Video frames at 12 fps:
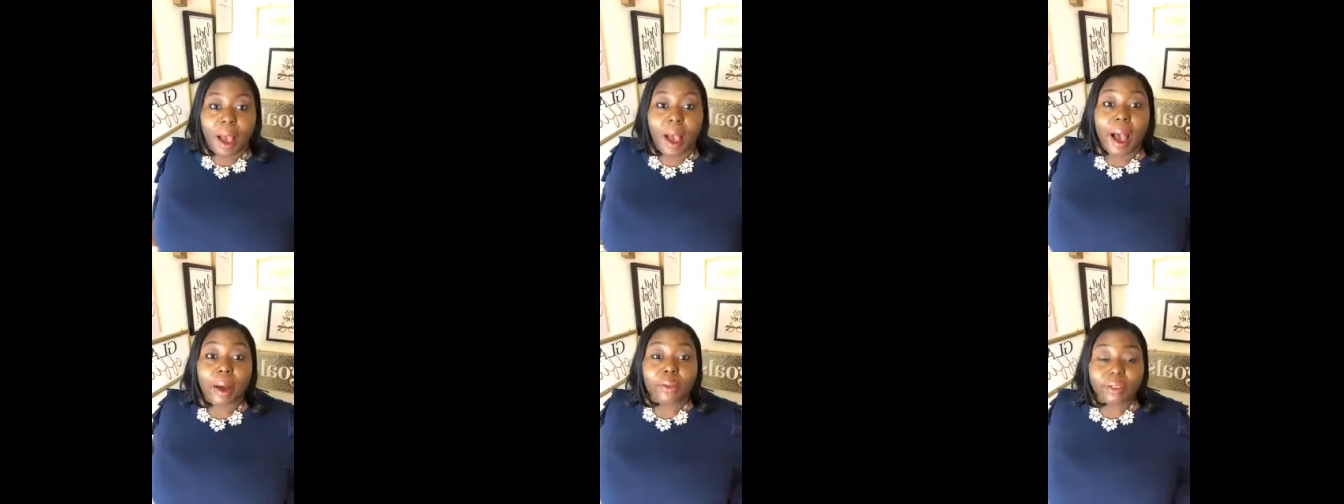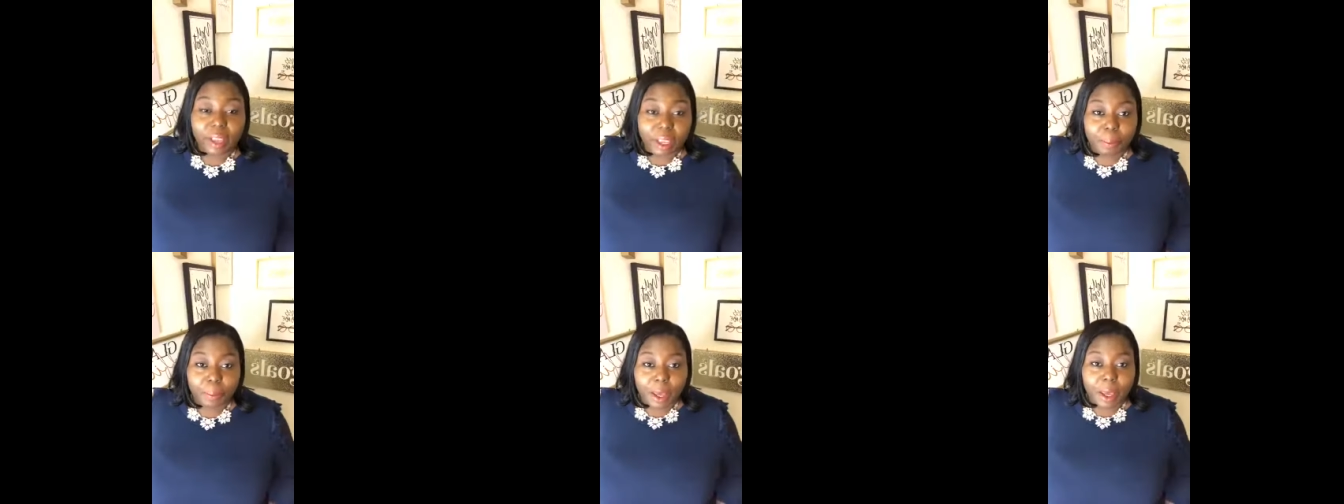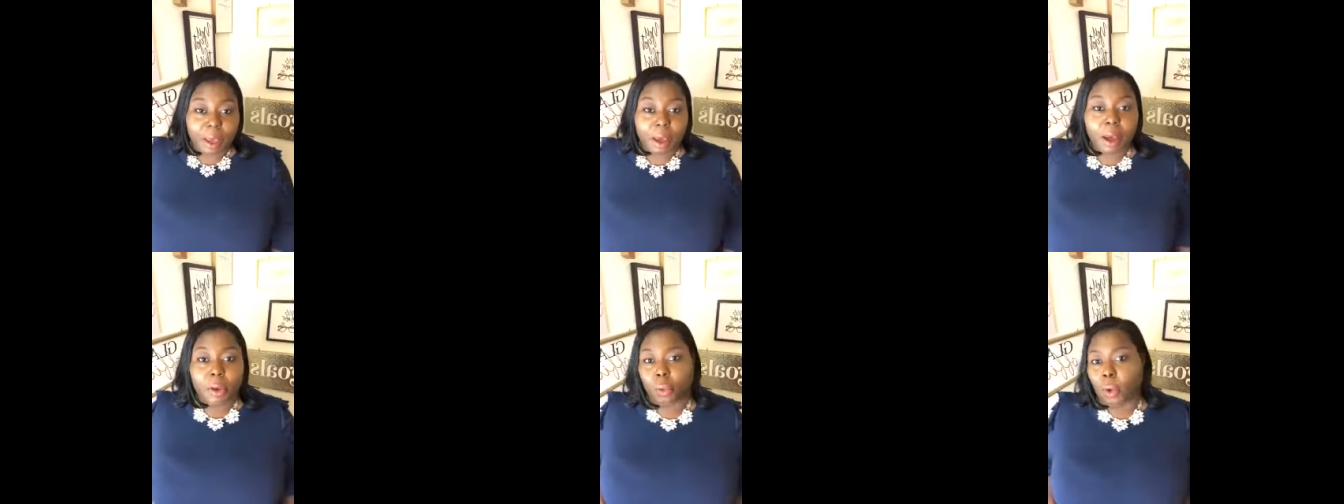Housekeeping
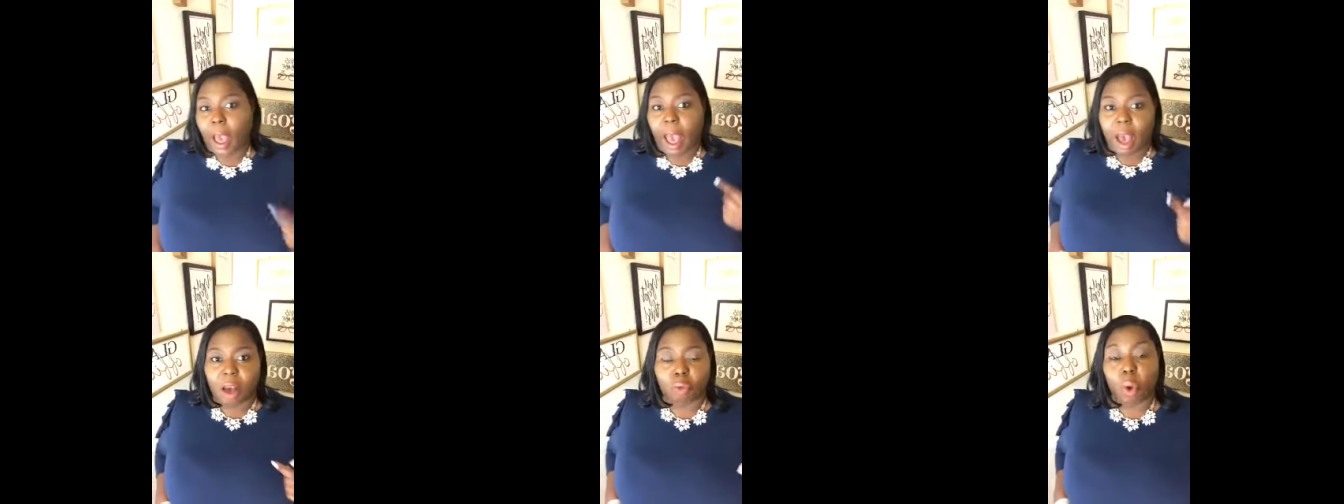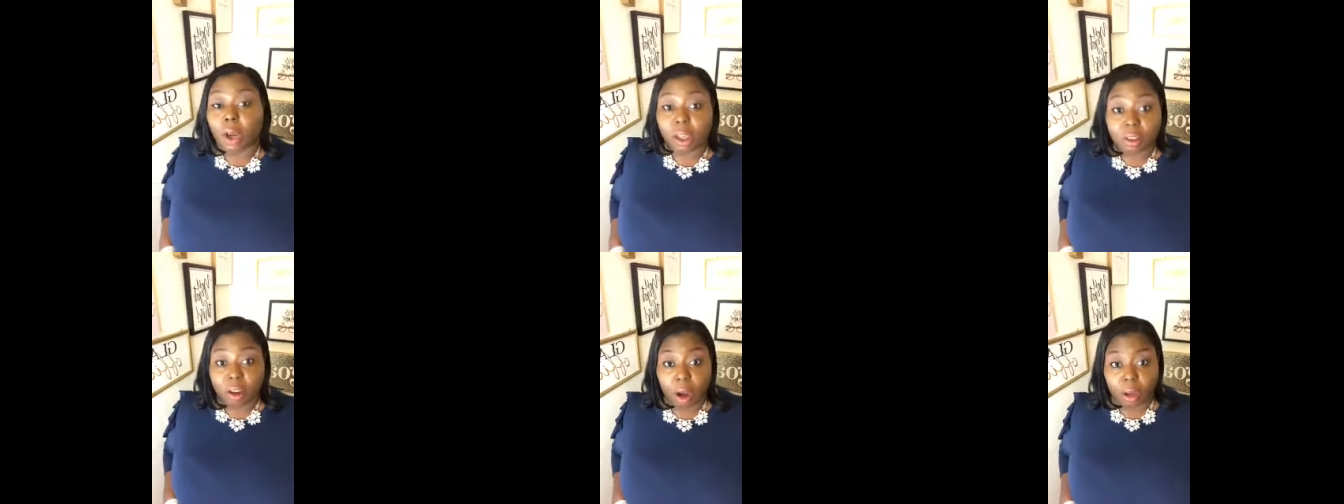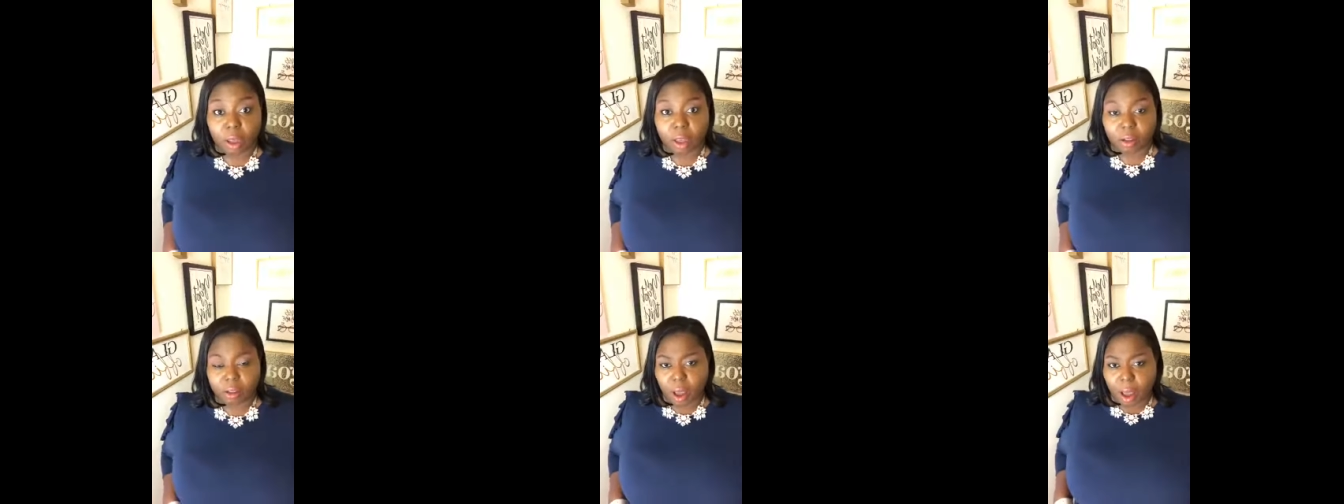will have
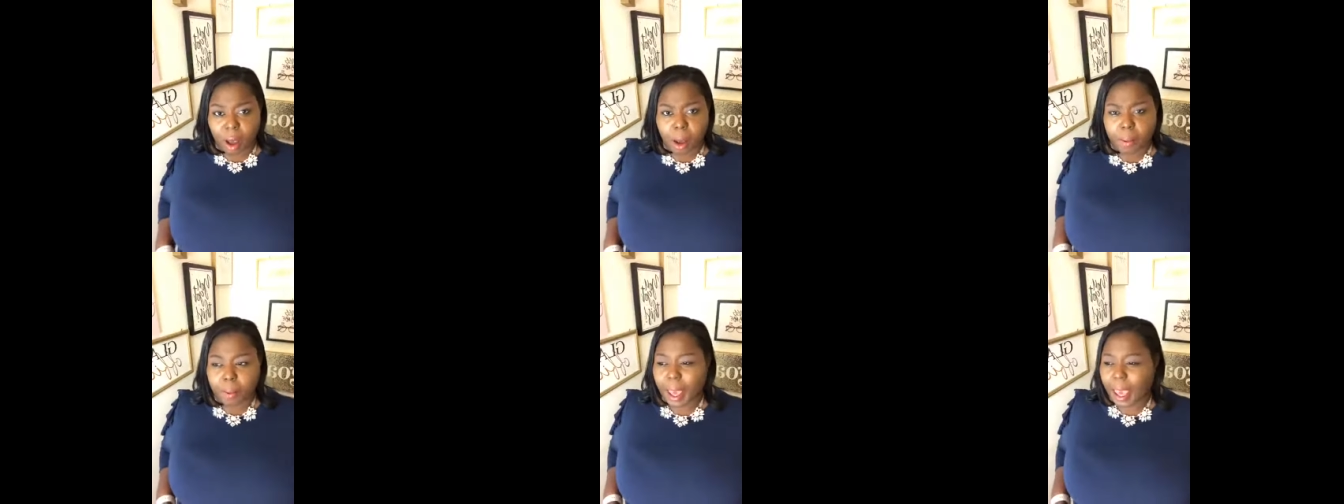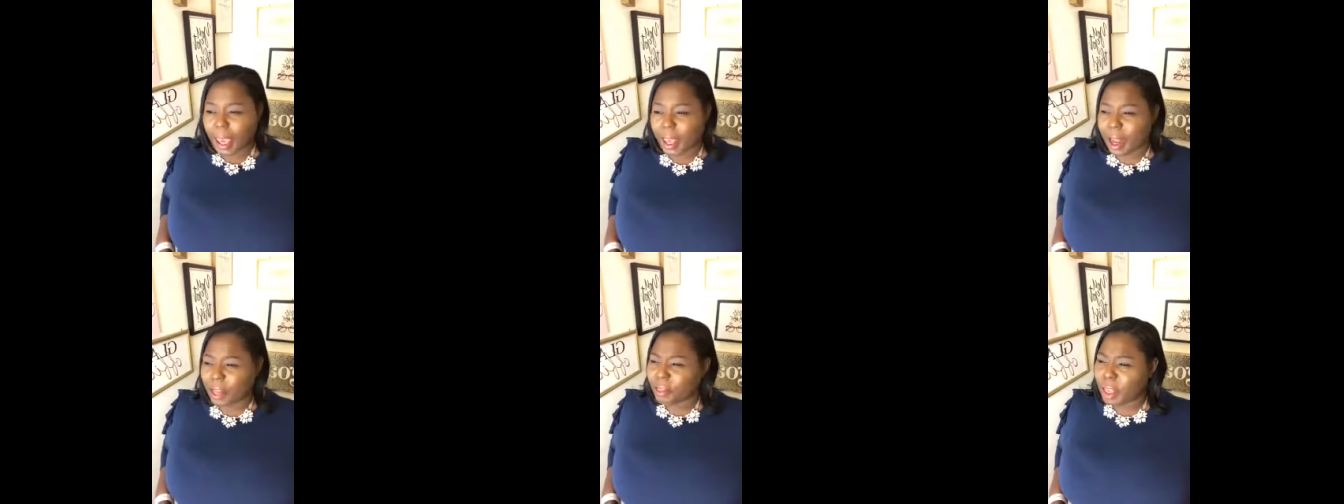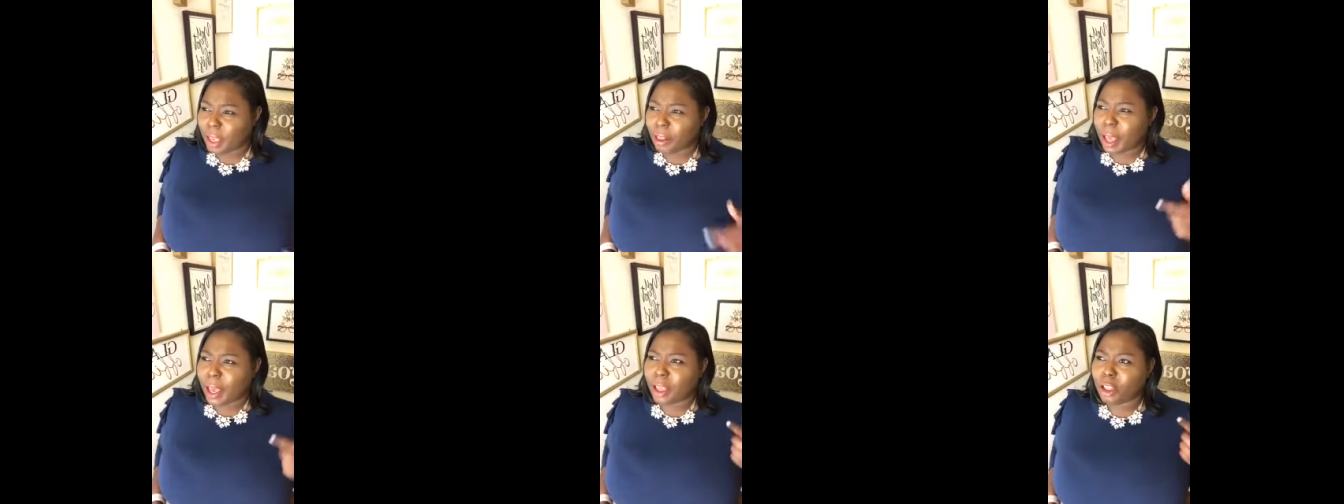walkie-talkies. Um, and I think
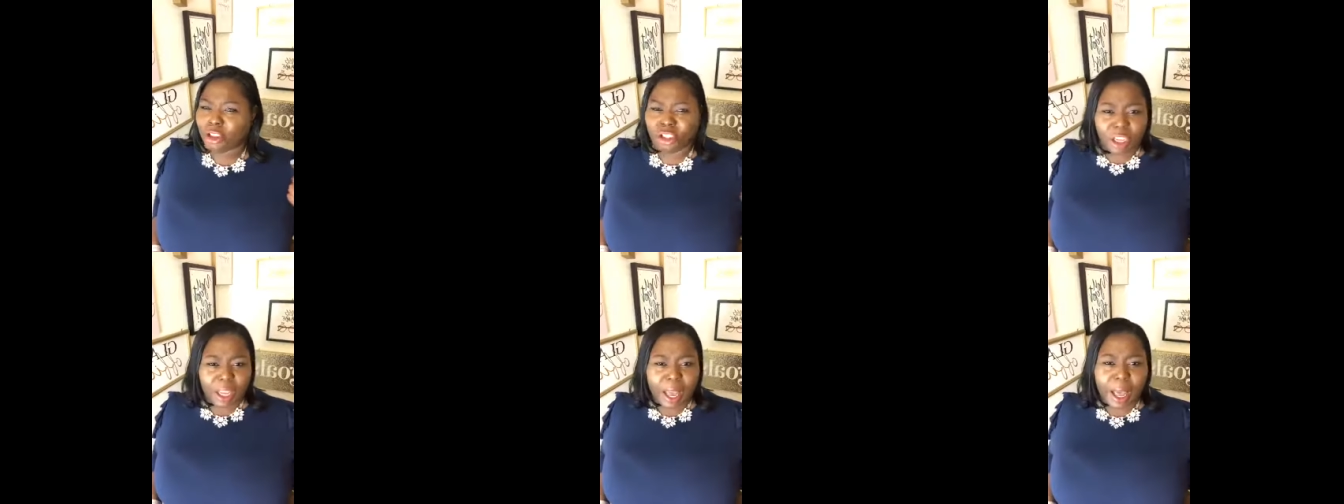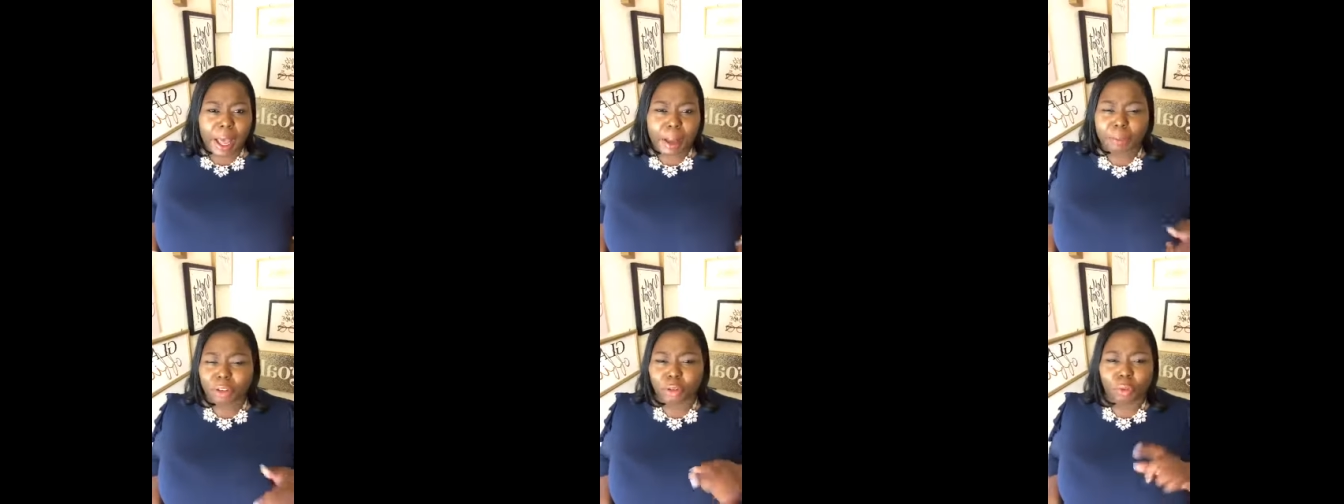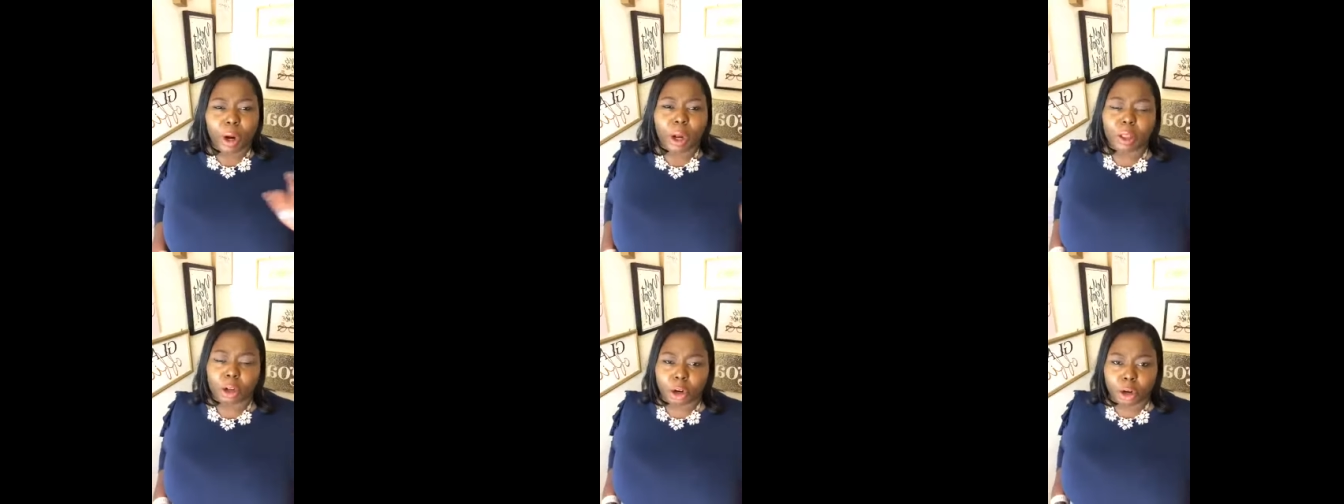like G Ms and
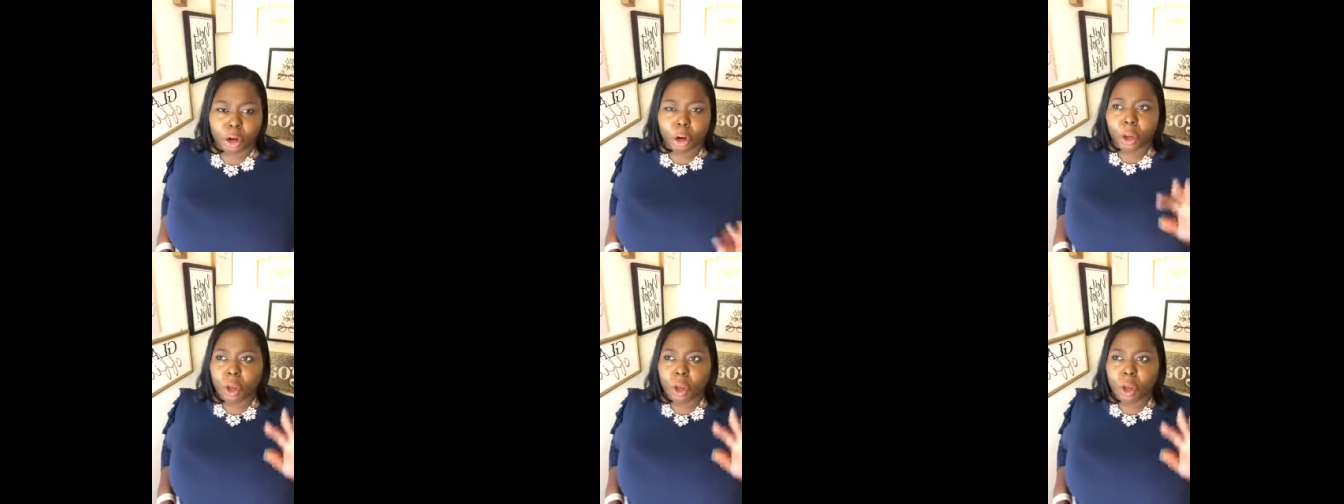regular